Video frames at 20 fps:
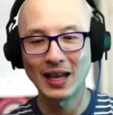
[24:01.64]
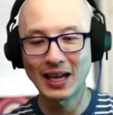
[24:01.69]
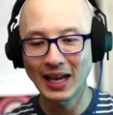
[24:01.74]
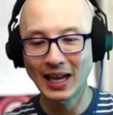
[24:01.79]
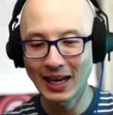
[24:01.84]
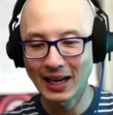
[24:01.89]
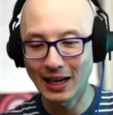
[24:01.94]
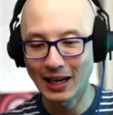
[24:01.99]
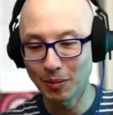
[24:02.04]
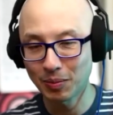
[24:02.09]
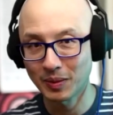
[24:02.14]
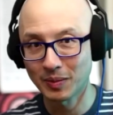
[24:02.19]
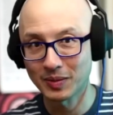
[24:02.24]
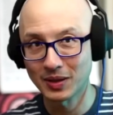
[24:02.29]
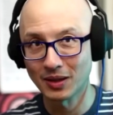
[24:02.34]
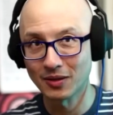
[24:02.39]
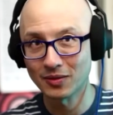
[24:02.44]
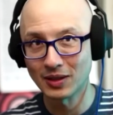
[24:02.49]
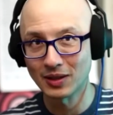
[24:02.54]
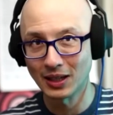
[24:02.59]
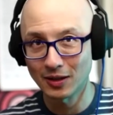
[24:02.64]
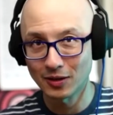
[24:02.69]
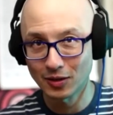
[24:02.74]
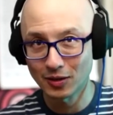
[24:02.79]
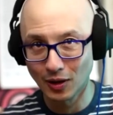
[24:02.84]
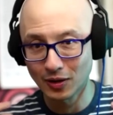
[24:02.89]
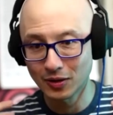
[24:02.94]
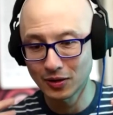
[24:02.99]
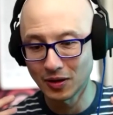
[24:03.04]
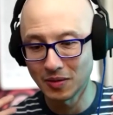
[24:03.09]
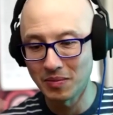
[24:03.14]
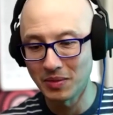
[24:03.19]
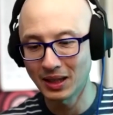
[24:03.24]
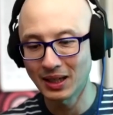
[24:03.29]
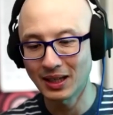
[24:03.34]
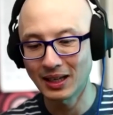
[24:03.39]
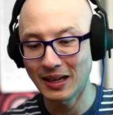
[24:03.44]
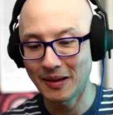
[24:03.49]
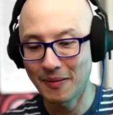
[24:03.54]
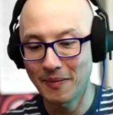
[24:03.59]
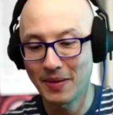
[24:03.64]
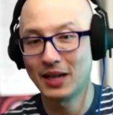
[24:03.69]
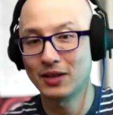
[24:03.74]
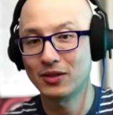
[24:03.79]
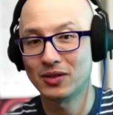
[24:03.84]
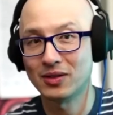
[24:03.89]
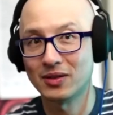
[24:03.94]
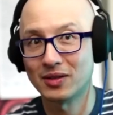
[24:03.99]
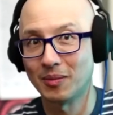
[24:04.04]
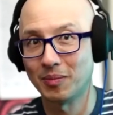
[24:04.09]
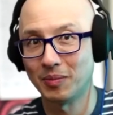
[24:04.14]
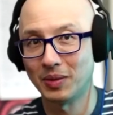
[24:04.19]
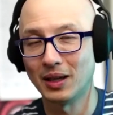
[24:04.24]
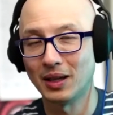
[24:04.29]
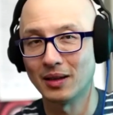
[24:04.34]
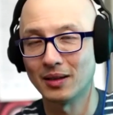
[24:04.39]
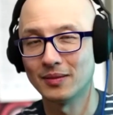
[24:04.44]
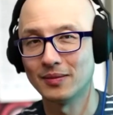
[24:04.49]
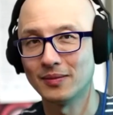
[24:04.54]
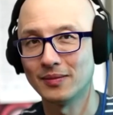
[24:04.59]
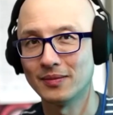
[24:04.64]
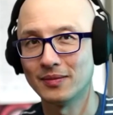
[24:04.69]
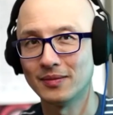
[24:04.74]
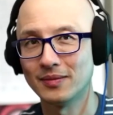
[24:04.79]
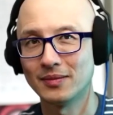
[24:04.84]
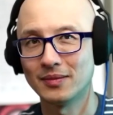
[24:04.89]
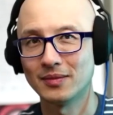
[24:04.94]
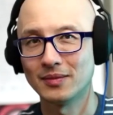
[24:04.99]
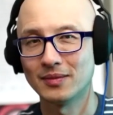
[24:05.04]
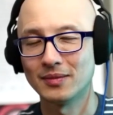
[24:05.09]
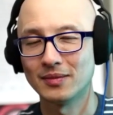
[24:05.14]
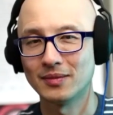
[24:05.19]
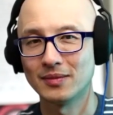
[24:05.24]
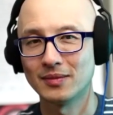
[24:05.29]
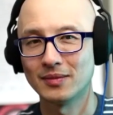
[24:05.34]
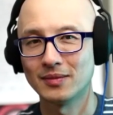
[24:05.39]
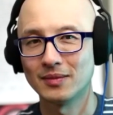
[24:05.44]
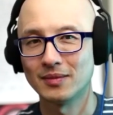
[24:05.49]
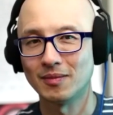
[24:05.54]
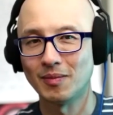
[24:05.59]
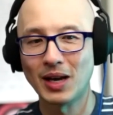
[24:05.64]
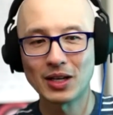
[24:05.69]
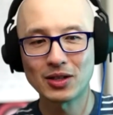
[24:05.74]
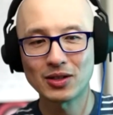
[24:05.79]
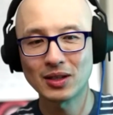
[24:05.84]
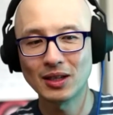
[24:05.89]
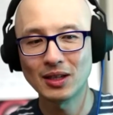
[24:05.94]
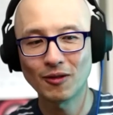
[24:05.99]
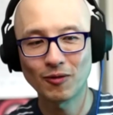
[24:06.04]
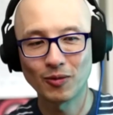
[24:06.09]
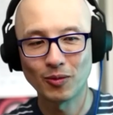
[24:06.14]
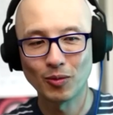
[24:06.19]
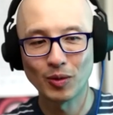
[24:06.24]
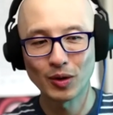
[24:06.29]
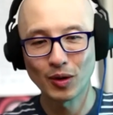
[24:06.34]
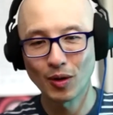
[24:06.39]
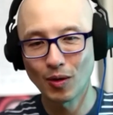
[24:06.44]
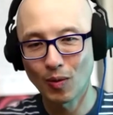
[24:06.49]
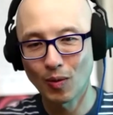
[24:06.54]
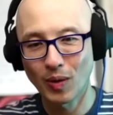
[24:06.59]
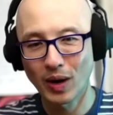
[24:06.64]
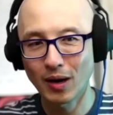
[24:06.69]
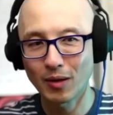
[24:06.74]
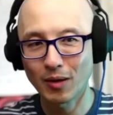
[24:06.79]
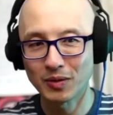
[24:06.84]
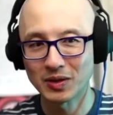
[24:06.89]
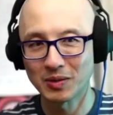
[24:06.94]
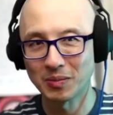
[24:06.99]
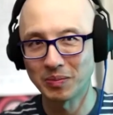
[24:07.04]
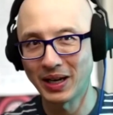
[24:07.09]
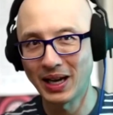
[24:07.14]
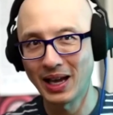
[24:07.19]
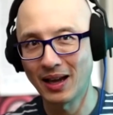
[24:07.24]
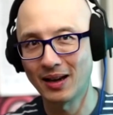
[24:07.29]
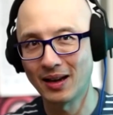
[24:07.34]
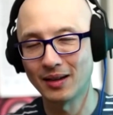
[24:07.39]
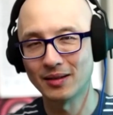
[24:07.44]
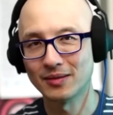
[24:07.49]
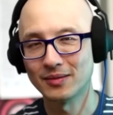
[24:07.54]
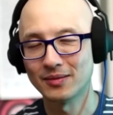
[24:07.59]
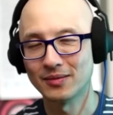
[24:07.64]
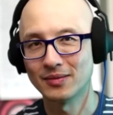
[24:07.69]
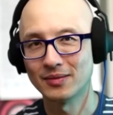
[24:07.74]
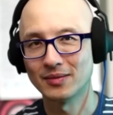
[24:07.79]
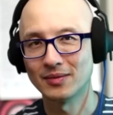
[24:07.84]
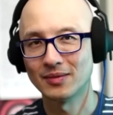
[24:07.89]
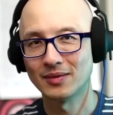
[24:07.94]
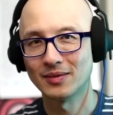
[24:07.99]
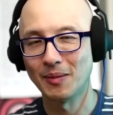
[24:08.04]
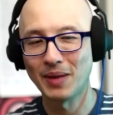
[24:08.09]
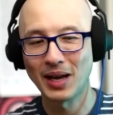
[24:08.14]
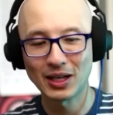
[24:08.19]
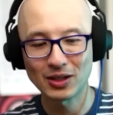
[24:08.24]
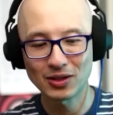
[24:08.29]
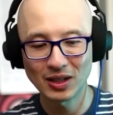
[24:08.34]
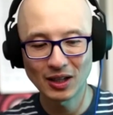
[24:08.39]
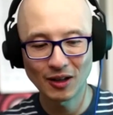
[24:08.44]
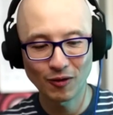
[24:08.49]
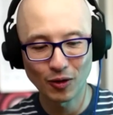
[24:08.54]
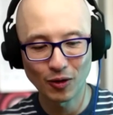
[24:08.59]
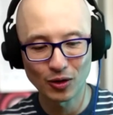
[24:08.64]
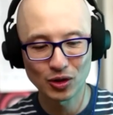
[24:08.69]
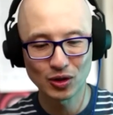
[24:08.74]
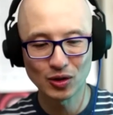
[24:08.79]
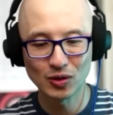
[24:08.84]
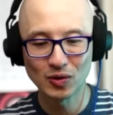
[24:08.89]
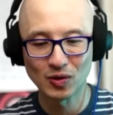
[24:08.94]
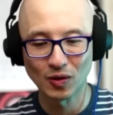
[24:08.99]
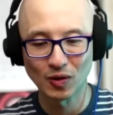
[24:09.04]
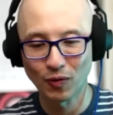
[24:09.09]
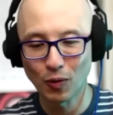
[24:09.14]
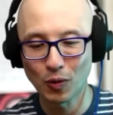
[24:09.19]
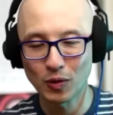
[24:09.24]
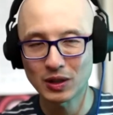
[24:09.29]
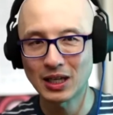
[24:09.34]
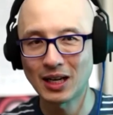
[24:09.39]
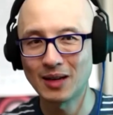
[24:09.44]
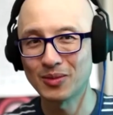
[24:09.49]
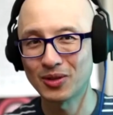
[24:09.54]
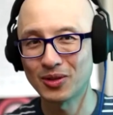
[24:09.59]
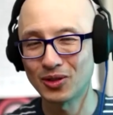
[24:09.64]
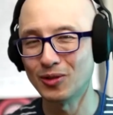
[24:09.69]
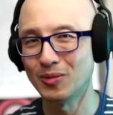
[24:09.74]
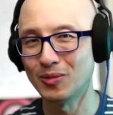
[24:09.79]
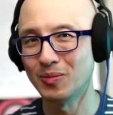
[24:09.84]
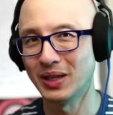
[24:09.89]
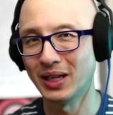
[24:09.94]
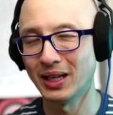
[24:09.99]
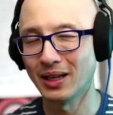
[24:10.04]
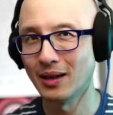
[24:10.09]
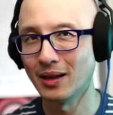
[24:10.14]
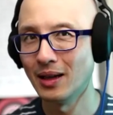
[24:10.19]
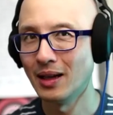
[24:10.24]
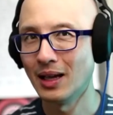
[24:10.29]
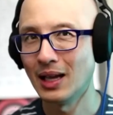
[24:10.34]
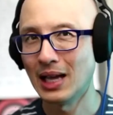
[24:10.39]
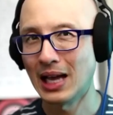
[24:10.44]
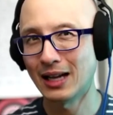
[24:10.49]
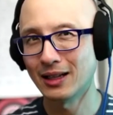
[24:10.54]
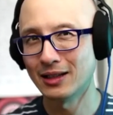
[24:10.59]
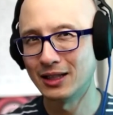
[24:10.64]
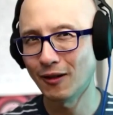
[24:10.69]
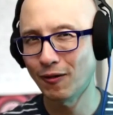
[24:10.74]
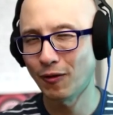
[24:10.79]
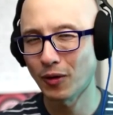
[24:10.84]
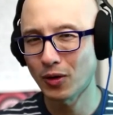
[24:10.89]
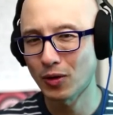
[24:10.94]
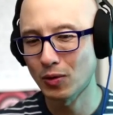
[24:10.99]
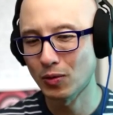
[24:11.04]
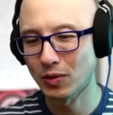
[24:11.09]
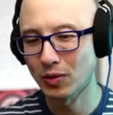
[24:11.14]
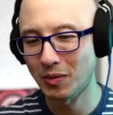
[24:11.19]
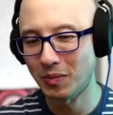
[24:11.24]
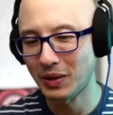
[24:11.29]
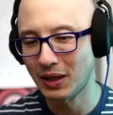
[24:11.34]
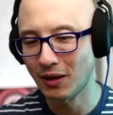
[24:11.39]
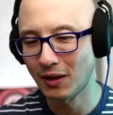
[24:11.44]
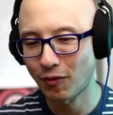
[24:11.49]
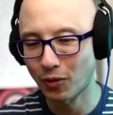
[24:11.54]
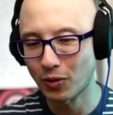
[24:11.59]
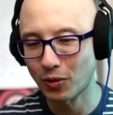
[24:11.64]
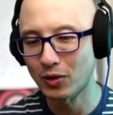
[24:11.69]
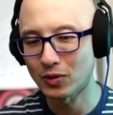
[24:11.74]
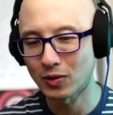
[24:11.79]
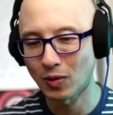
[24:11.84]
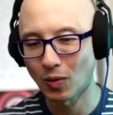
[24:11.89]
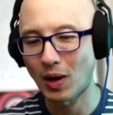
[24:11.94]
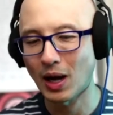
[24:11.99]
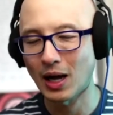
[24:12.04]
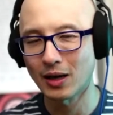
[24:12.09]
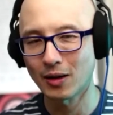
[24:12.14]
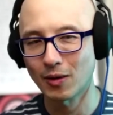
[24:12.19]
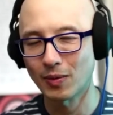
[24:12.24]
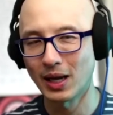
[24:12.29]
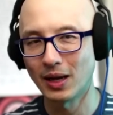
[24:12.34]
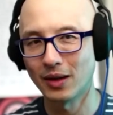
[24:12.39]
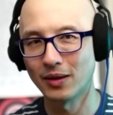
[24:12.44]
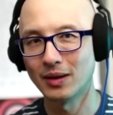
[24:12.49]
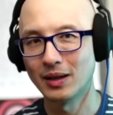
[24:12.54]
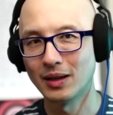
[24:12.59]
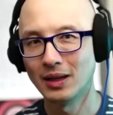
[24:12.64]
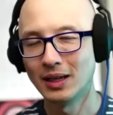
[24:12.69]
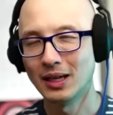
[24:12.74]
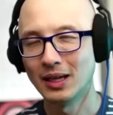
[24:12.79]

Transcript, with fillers: they can't help themselves. They start to immediately imagine something. Imagine if what you're wearing was a banana. Imagine if your shoes are 4 times too big. How difficult would it be for you to walk around?